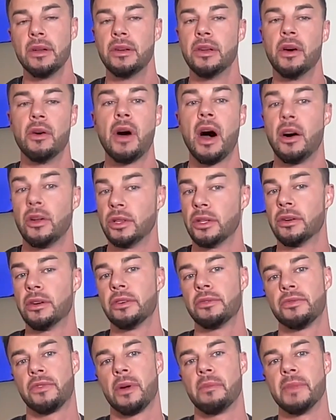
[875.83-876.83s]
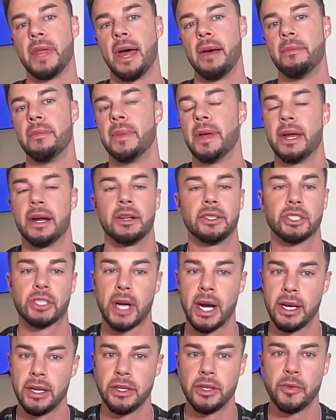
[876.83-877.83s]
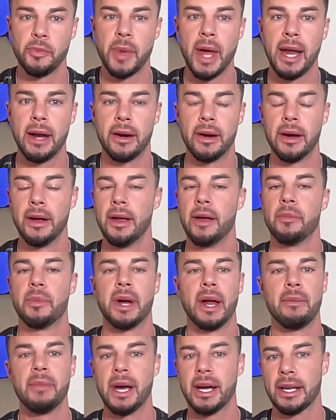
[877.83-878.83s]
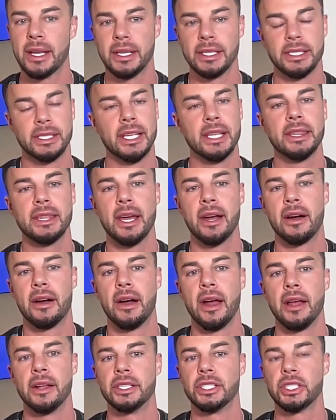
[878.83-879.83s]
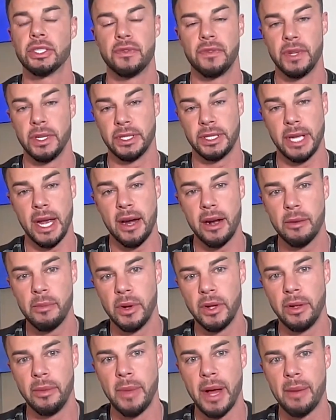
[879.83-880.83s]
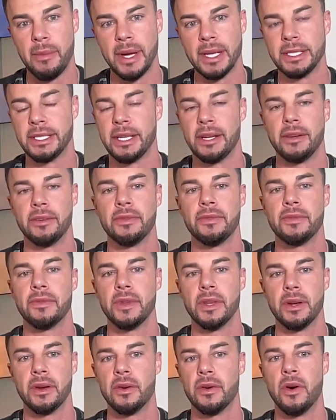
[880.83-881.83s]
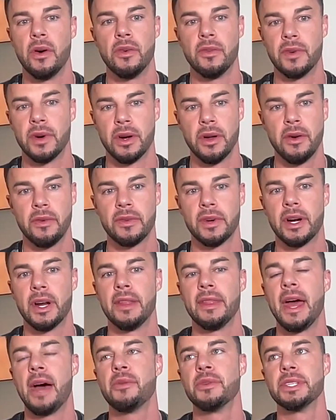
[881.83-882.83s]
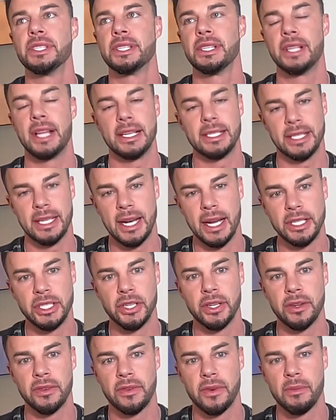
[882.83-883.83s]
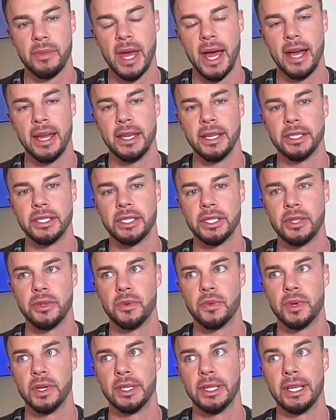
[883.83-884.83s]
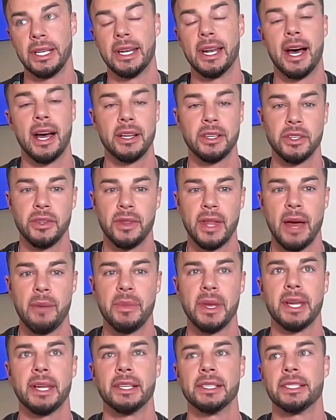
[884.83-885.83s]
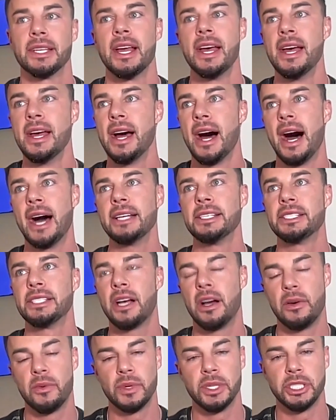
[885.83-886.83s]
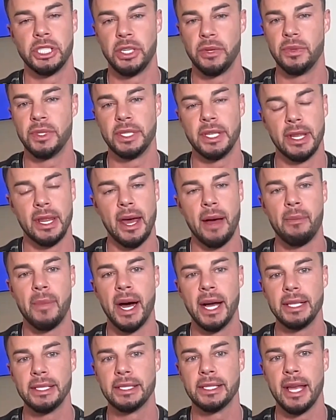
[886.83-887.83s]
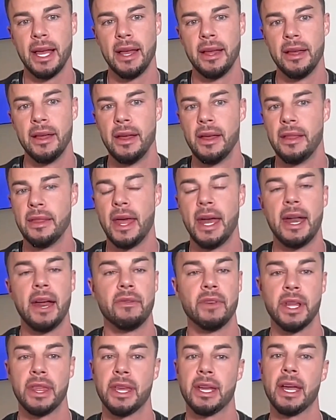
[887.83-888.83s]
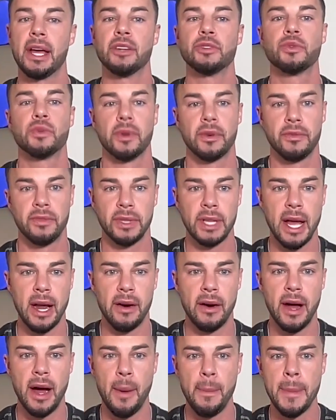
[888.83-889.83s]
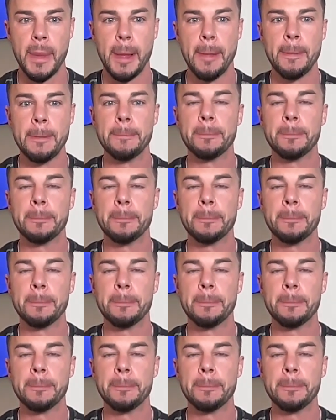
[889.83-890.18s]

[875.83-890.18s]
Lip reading: No, I'll learn from them and I'll try to do better, but I'm not going to sit there and just feel terrible about myself, you know, over and over. And that was the lesson I took from that is to really not do that because I saw when she was in that mindset that everything else would flare up.